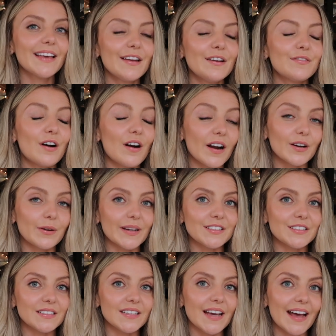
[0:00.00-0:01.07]
It's kind of a hard
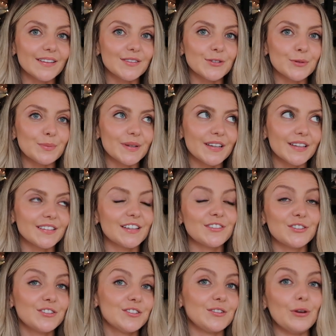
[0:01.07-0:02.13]
question to answer because I
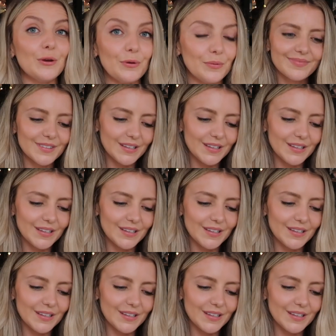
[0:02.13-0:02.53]
just knew.